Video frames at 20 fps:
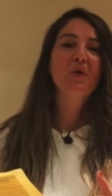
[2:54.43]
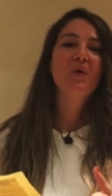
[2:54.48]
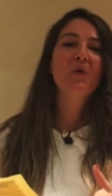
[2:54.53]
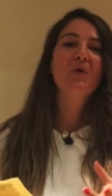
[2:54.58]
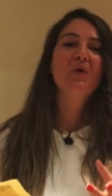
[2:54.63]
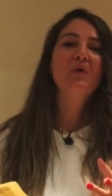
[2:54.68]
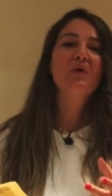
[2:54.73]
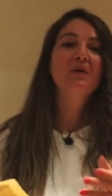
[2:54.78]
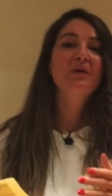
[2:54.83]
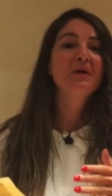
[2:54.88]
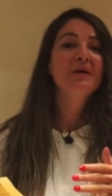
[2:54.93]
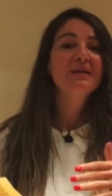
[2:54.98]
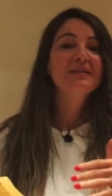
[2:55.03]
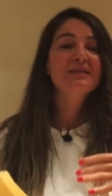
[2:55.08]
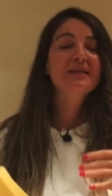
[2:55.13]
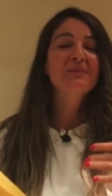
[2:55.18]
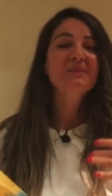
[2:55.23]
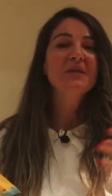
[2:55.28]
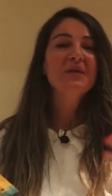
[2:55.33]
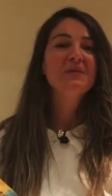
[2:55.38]
Or
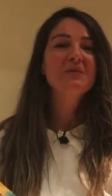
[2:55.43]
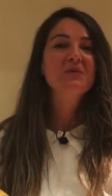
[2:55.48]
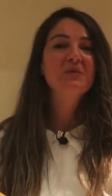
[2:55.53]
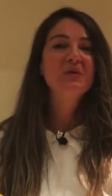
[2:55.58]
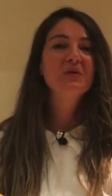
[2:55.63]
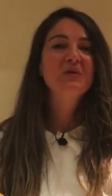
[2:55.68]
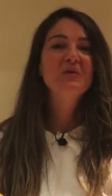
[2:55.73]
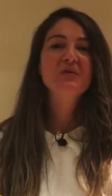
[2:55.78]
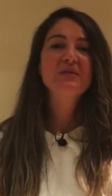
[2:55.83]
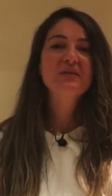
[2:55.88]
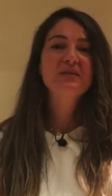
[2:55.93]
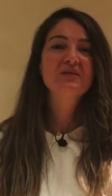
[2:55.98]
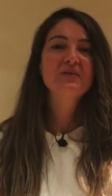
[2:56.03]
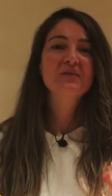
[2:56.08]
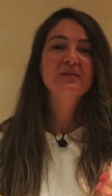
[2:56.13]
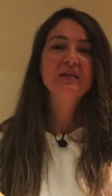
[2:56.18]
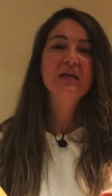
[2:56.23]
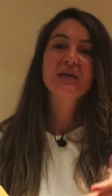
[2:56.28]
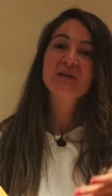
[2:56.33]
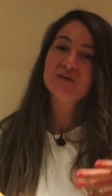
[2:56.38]
sometimes we use it
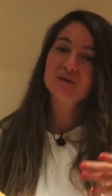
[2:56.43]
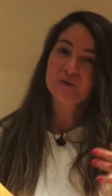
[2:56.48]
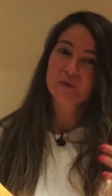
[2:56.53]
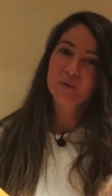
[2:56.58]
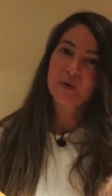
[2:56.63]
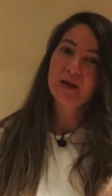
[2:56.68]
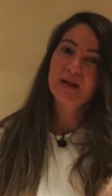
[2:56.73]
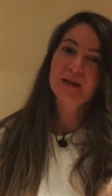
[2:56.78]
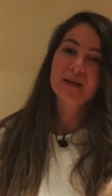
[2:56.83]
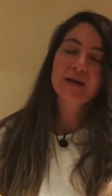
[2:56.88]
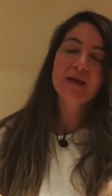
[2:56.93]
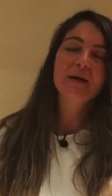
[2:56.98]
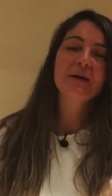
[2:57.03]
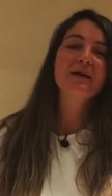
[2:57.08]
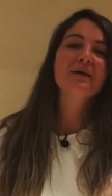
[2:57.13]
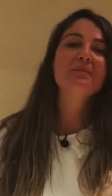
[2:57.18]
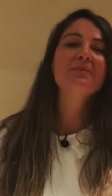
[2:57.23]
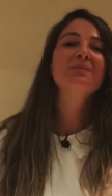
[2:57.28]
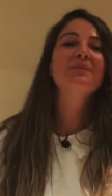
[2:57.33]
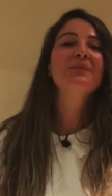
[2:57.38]
to say you're
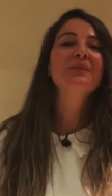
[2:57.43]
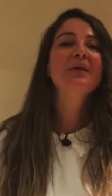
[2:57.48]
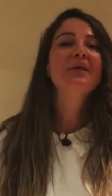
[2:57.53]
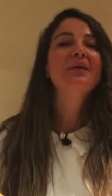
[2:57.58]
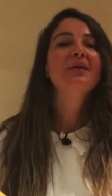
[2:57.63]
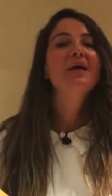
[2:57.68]
welcome,